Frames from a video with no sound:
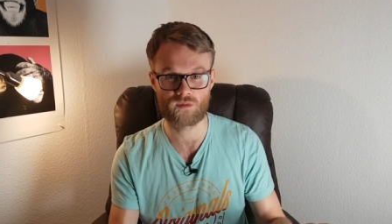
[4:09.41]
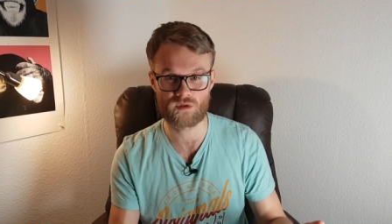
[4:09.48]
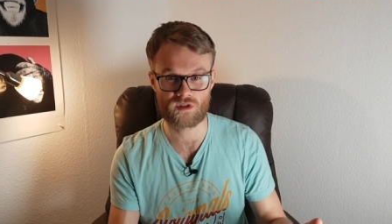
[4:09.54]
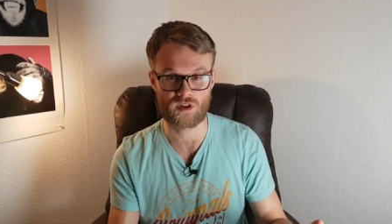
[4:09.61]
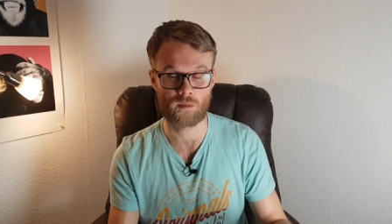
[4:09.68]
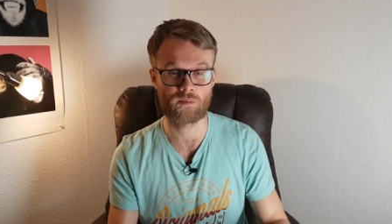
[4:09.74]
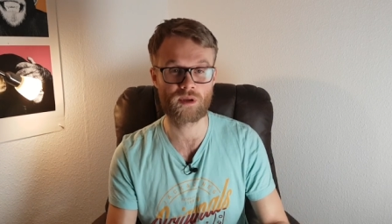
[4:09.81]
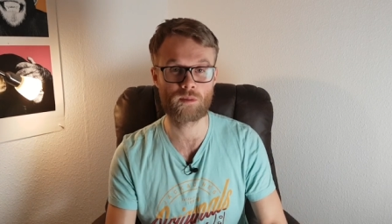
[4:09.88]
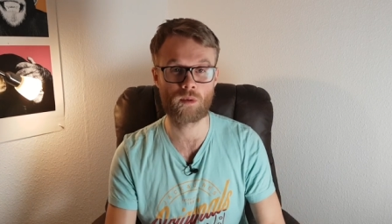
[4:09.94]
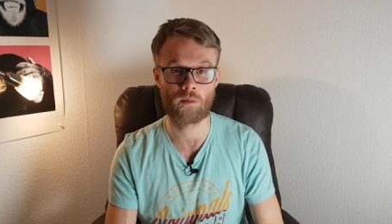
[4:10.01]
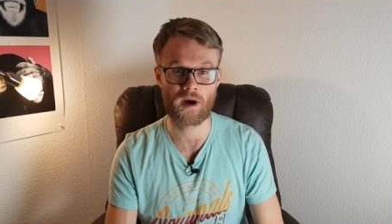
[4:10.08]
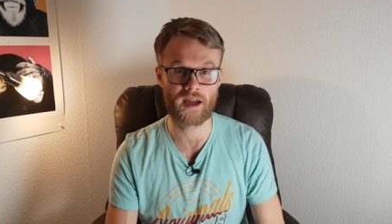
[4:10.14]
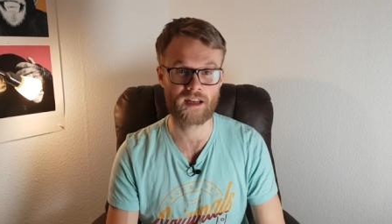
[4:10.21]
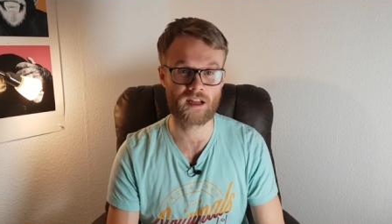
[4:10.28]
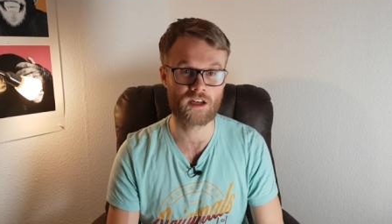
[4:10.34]
some people
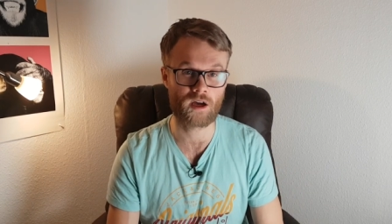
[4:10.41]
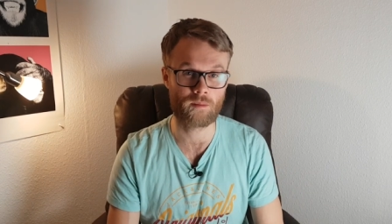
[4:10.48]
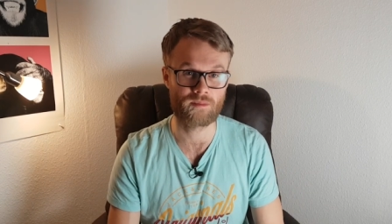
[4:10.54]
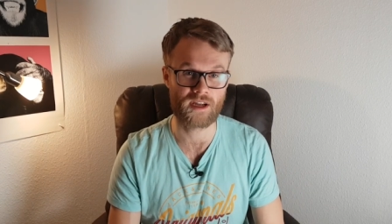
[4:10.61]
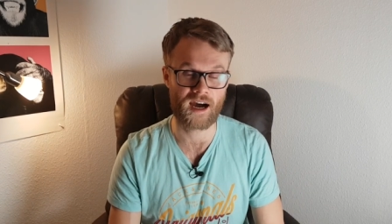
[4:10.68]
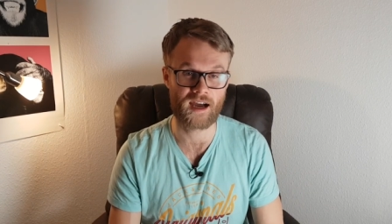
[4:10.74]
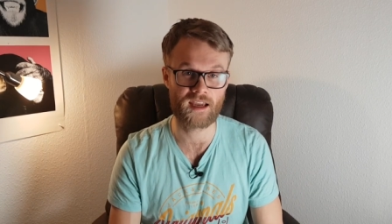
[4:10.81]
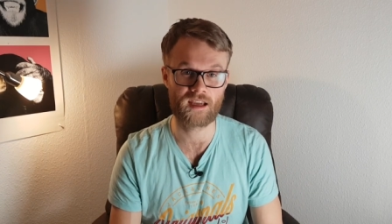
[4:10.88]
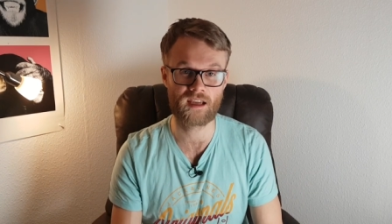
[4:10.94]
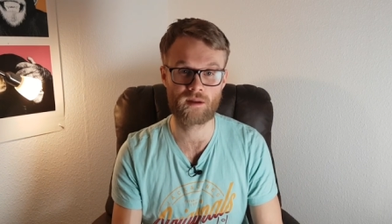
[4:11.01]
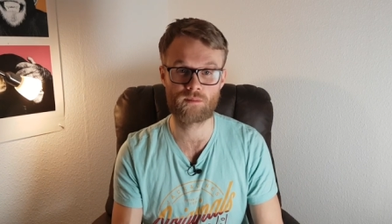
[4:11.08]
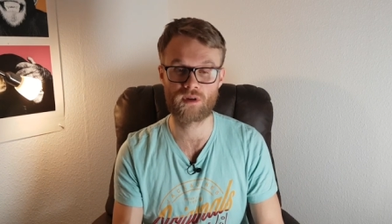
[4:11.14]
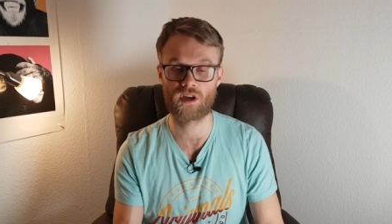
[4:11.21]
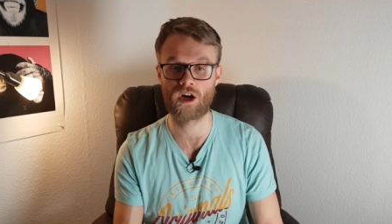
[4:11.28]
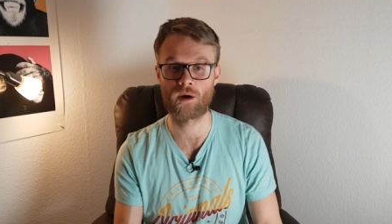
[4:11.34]
might end up dying
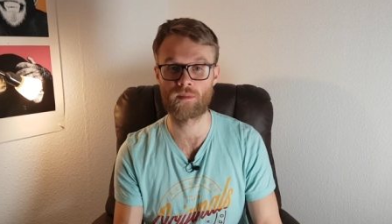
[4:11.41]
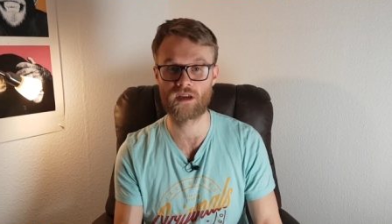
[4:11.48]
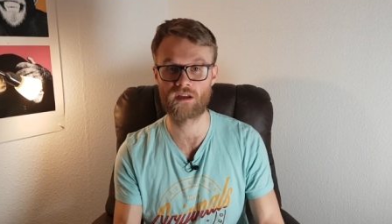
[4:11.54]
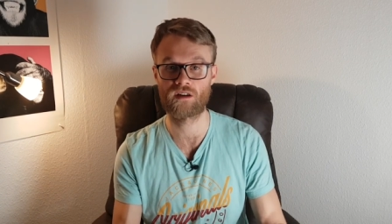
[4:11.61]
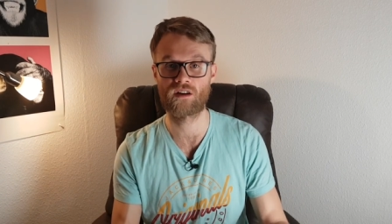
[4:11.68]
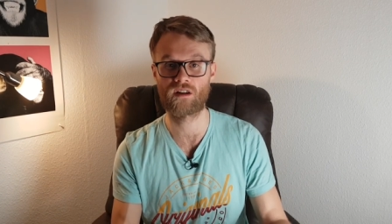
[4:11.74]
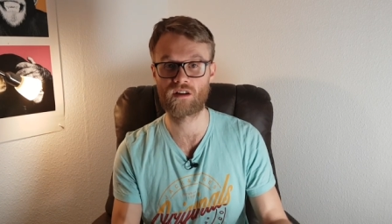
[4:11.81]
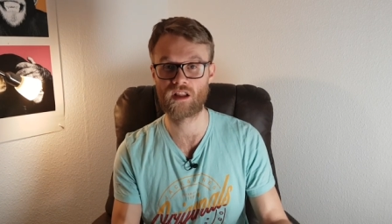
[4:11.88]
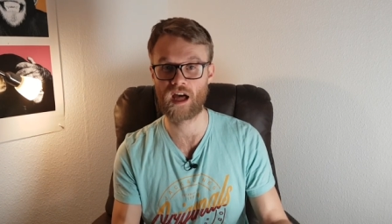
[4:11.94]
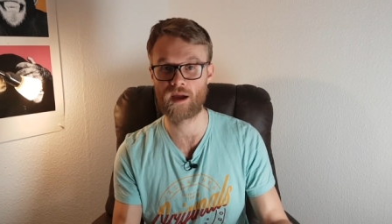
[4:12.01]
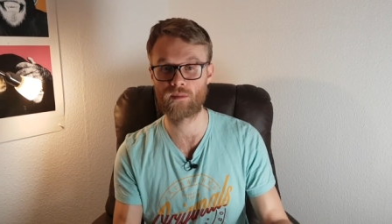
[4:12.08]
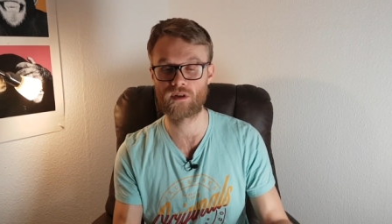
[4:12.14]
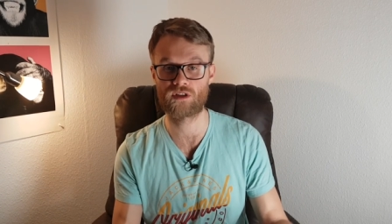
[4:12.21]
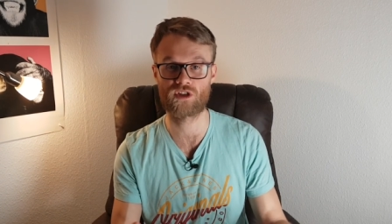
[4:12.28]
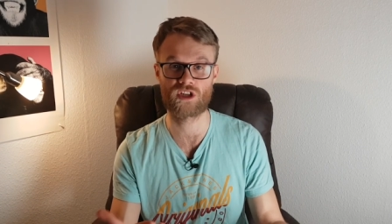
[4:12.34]
and becoming
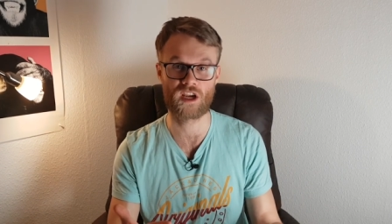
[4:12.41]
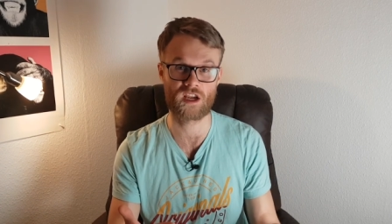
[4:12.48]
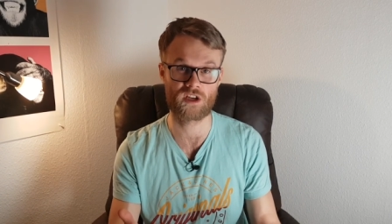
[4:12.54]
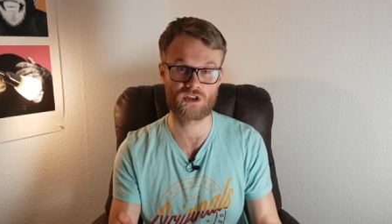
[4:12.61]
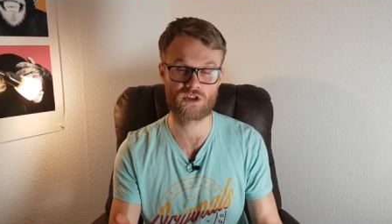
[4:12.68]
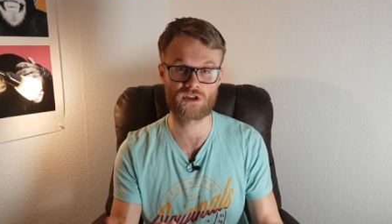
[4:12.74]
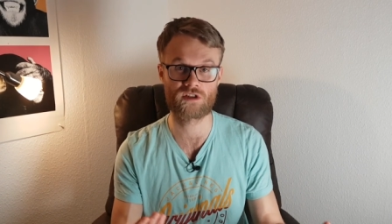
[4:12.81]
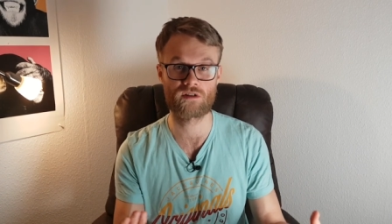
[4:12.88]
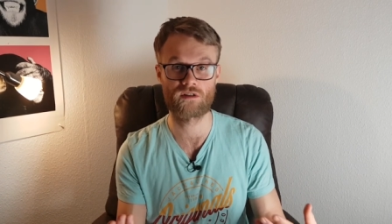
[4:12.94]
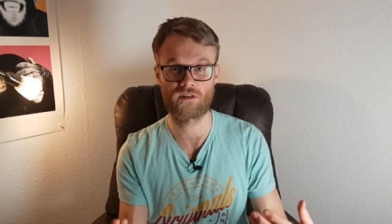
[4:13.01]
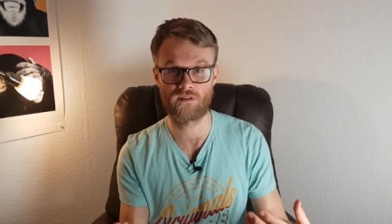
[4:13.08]
climate change